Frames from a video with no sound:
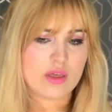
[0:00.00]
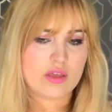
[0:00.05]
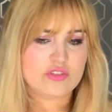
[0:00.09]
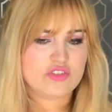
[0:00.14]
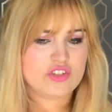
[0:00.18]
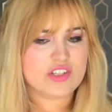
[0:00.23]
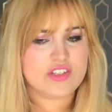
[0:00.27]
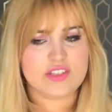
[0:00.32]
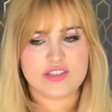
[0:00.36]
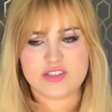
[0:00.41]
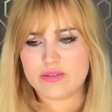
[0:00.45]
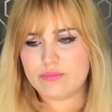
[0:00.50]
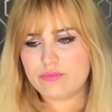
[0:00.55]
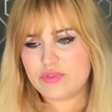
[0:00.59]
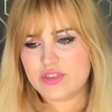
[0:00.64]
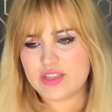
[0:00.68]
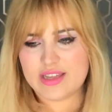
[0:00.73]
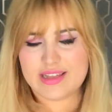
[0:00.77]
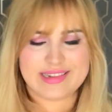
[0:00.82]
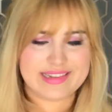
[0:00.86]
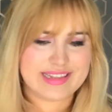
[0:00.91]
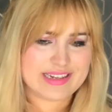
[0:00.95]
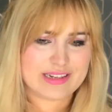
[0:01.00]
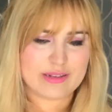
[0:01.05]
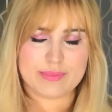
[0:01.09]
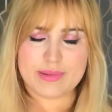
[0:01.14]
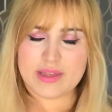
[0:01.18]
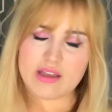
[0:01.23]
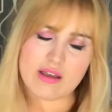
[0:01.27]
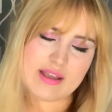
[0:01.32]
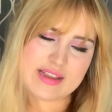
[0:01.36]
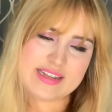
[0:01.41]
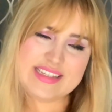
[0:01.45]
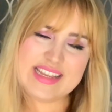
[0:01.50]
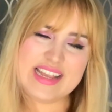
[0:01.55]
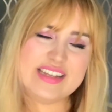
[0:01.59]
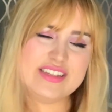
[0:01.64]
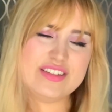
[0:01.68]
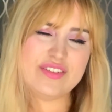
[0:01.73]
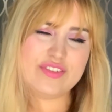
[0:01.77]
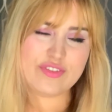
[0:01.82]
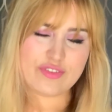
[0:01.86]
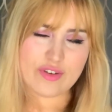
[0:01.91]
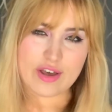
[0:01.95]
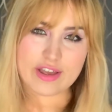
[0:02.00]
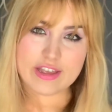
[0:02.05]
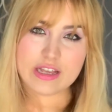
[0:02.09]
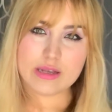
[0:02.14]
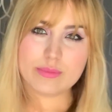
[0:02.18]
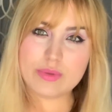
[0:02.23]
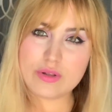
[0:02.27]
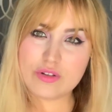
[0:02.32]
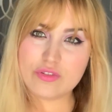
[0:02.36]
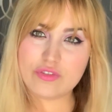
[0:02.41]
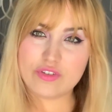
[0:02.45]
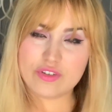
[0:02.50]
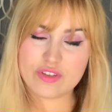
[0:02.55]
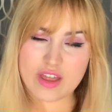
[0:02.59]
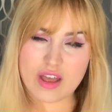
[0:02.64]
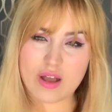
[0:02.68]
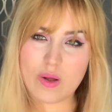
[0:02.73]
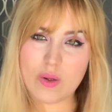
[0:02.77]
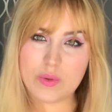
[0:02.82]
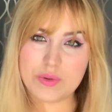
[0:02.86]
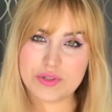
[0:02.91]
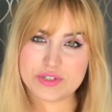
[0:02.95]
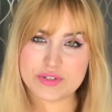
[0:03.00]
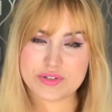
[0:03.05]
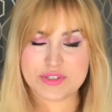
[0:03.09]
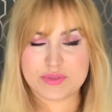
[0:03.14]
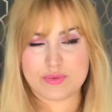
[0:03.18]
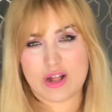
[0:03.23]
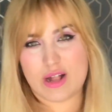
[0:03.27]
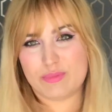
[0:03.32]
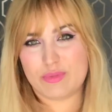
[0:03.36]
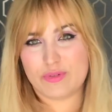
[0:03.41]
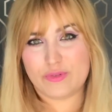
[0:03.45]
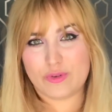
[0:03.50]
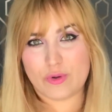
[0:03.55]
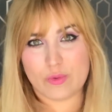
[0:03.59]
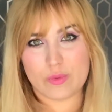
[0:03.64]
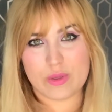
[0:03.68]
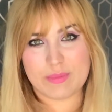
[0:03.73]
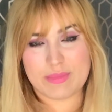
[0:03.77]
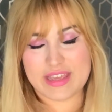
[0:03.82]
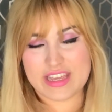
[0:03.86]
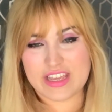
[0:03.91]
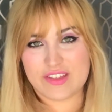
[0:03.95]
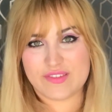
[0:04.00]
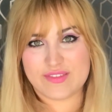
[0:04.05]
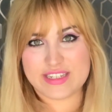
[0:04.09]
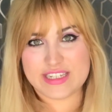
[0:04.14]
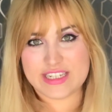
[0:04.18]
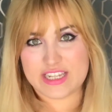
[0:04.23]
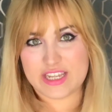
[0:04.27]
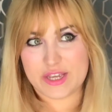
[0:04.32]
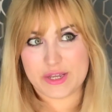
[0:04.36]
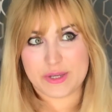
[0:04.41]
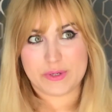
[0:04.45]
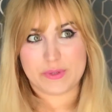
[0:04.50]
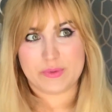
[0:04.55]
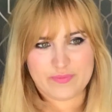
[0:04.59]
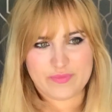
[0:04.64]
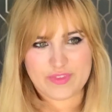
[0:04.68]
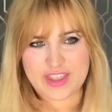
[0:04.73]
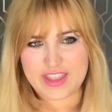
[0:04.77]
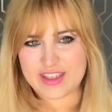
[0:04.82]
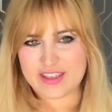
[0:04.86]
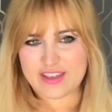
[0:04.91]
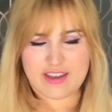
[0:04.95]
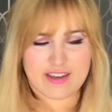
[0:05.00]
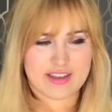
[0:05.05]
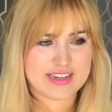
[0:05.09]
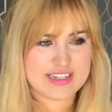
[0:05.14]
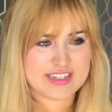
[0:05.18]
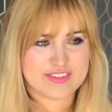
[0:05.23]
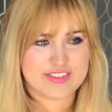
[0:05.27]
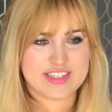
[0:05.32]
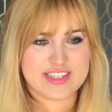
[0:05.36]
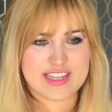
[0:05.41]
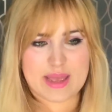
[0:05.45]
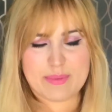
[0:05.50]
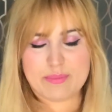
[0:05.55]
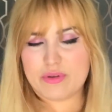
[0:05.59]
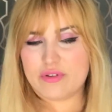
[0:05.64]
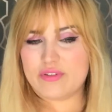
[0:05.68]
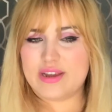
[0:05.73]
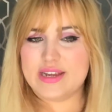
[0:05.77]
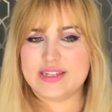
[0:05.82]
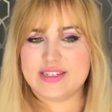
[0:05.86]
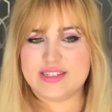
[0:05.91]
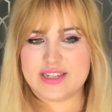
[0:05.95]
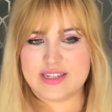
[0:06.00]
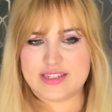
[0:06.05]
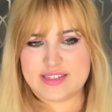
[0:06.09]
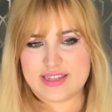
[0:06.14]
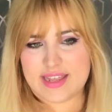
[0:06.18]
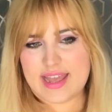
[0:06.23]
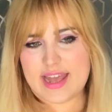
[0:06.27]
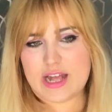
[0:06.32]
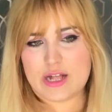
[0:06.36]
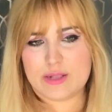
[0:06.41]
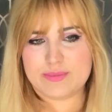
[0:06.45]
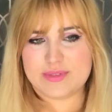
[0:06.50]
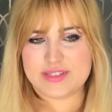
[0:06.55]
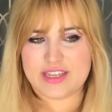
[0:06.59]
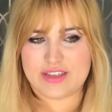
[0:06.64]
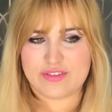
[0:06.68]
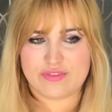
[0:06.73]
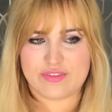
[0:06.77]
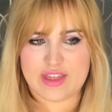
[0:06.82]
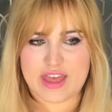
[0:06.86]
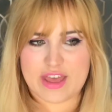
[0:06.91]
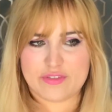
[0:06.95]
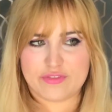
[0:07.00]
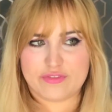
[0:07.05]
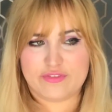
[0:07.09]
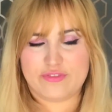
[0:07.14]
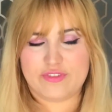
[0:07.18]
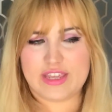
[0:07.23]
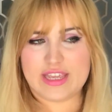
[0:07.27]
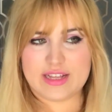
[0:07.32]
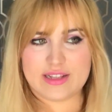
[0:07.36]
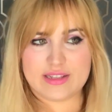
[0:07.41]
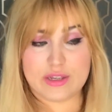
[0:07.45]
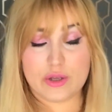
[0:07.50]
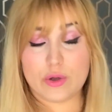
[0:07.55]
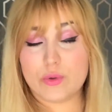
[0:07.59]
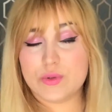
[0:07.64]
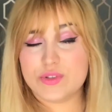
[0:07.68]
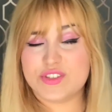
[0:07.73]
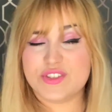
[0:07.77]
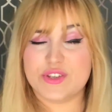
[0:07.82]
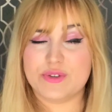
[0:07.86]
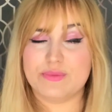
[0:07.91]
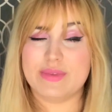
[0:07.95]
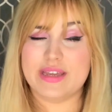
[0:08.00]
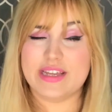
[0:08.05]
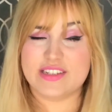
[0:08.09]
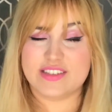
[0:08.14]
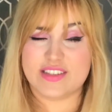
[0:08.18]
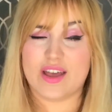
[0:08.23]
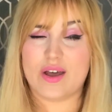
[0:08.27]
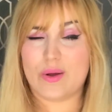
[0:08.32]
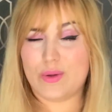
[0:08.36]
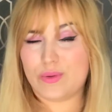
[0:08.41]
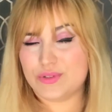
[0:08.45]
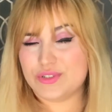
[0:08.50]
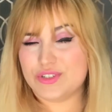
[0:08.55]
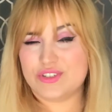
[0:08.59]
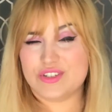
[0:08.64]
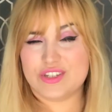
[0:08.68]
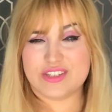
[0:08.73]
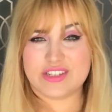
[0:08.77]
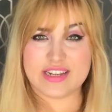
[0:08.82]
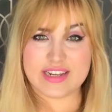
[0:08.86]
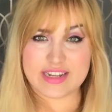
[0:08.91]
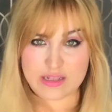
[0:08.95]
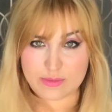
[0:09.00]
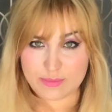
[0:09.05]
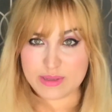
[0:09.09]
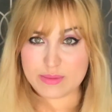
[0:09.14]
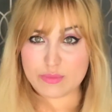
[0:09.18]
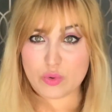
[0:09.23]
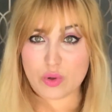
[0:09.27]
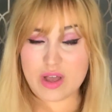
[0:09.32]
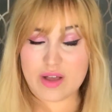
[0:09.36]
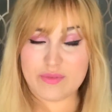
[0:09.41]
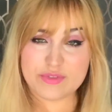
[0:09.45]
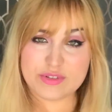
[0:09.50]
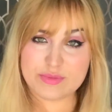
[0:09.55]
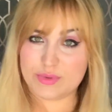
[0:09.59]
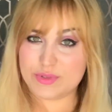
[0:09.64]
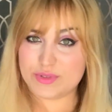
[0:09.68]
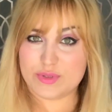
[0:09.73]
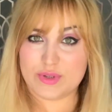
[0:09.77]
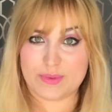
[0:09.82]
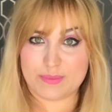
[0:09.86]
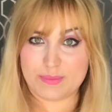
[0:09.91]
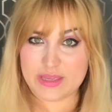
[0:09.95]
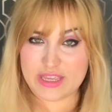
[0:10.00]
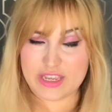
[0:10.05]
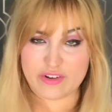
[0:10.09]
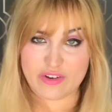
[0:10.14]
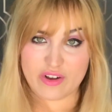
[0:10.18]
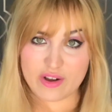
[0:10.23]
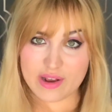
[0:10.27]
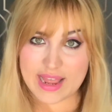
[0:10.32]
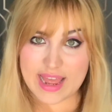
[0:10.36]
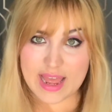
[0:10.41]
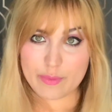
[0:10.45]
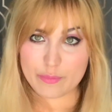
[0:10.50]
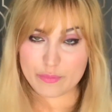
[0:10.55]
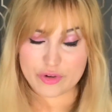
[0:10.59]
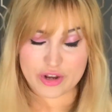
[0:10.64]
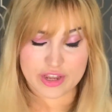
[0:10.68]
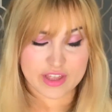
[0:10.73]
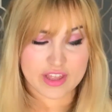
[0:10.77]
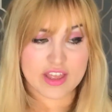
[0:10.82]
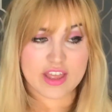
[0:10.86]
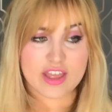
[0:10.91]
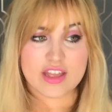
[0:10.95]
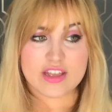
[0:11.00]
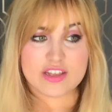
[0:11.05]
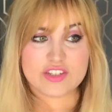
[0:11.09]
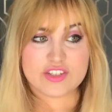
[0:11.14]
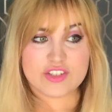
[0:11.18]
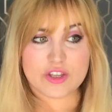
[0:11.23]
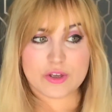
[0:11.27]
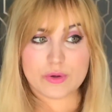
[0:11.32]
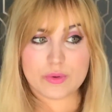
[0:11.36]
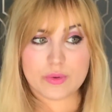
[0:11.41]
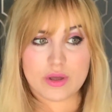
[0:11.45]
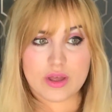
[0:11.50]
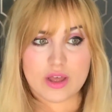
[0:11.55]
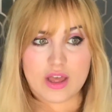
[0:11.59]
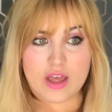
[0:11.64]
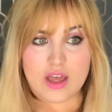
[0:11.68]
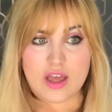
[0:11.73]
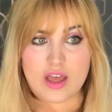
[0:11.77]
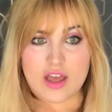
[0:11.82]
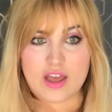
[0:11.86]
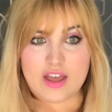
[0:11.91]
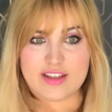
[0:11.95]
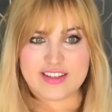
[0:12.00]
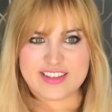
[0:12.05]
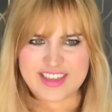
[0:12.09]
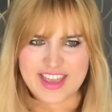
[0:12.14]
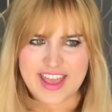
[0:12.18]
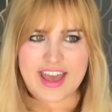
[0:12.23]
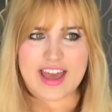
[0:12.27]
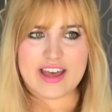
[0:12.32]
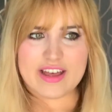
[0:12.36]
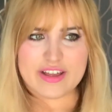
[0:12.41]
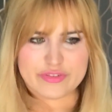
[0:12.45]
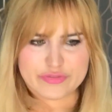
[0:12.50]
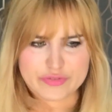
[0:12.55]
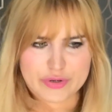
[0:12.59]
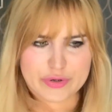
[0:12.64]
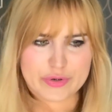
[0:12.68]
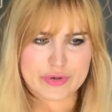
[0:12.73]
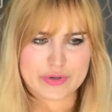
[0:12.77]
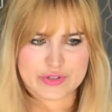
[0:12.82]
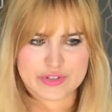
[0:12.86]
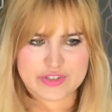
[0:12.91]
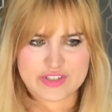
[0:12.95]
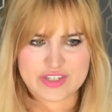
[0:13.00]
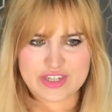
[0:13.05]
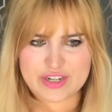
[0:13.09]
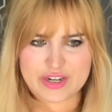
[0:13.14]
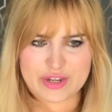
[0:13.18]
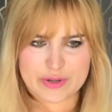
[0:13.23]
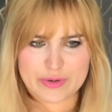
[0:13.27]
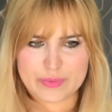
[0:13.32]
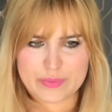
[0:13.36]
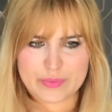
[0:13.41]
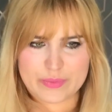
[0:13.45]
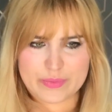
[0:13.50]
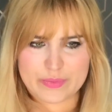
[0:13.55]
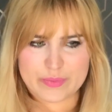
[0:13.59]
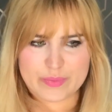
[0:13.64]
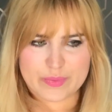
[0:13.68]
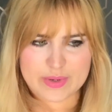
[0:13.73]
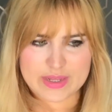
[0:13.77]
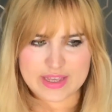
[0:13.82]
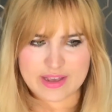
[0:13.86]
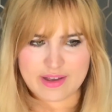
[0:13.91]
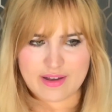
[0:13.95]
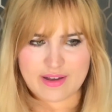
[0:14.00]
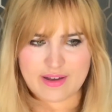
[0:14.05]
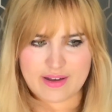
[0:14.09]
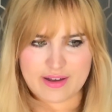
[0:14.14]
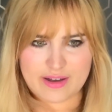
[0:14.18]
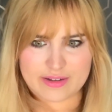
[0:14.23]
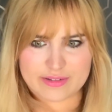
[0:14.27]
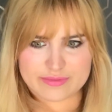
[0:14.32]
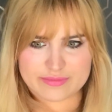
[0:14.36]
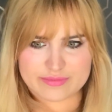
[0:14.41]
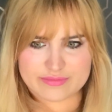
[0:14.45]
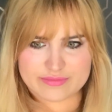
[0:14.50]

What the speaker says: just something a little bit identifiable for that alter as well before we make a video. It kind of separates us, it helps give that feel. It also makes that alter just a little bit more comfortable to appear on camera. So yeah, of course, you know, we are